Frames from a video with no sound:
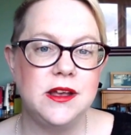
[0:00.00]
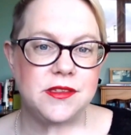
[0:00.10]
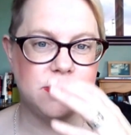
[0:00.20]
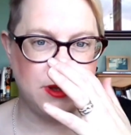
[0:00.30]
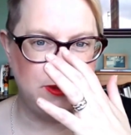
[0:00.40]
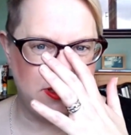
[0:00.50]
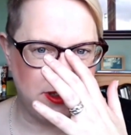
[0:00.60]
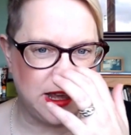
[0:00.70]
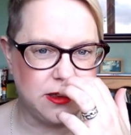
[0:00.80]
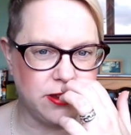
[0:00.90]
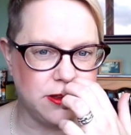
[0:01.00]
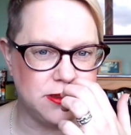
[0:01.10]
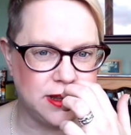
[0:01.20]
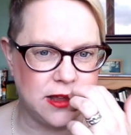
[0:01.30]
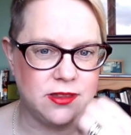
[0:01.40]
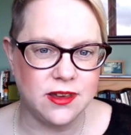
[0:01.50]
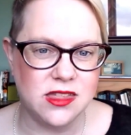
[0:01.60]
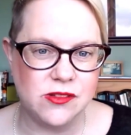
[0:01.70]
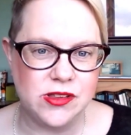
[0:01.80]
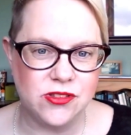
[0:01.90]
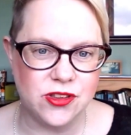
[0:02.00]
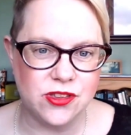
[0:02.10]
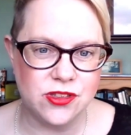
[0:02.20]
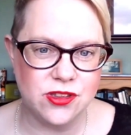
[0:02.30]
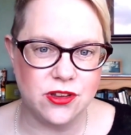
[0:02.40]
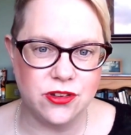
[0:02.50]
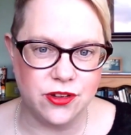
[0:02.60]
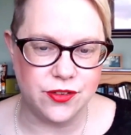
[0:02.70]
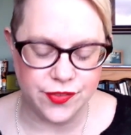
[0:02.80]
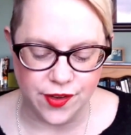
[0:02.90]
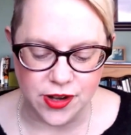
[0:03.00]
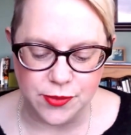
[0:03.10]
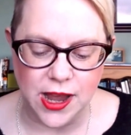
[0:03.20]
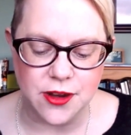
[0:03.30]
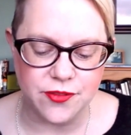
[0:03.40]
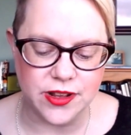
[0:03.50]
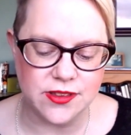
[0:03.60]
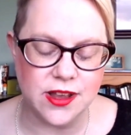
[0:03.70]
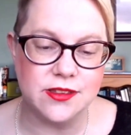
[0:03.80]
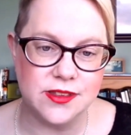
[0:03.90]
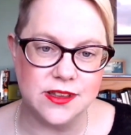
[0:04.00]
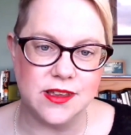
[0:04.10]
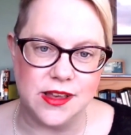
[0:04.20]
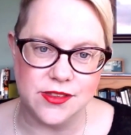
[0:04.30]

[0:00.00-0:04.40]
So when we do get the chance to get together, it's just such good fun, and we had a fantastic day.